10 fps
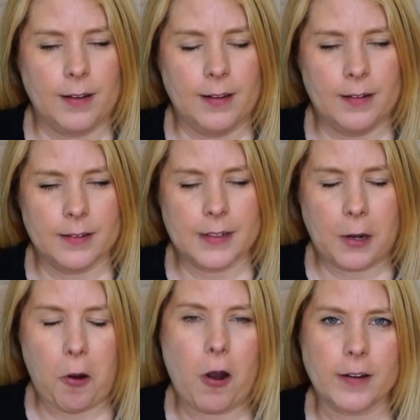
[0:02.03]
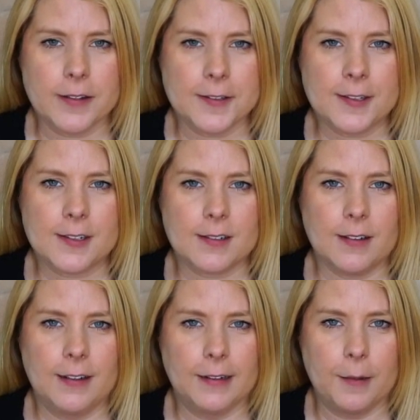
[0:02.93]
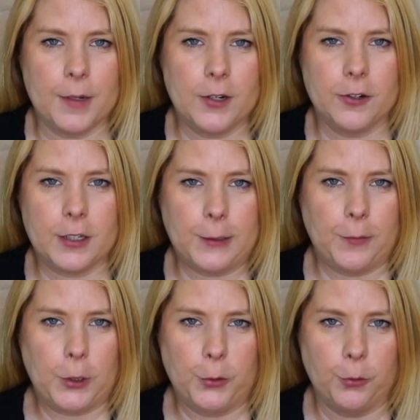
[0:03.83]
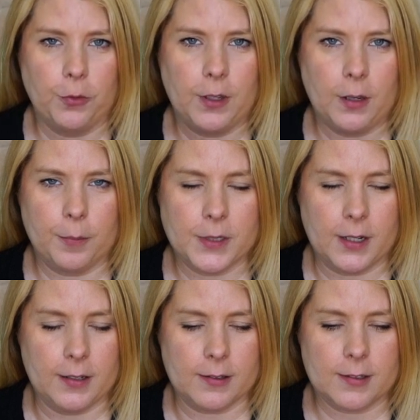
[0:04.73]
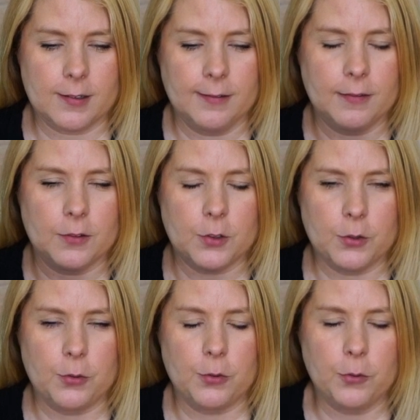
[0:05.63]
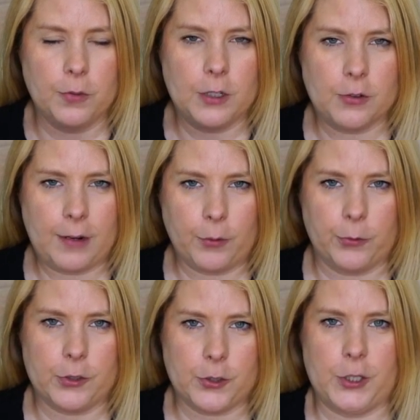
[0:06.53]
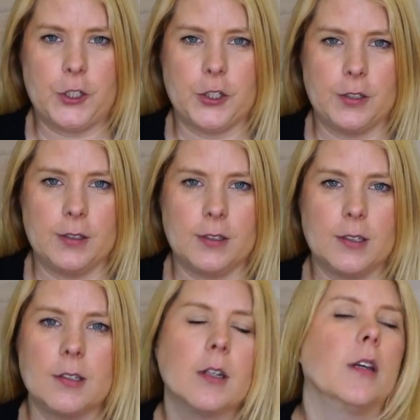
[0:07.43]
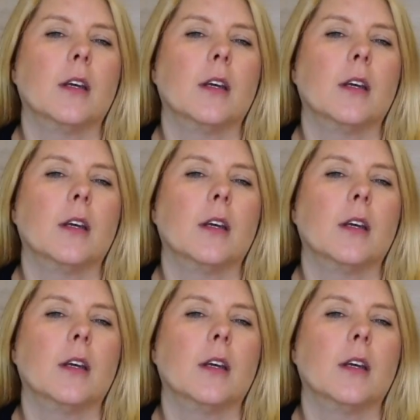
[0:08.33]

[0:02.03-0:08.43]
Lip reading: It is now August, and I'm here to give you the updates to the travel restrictions,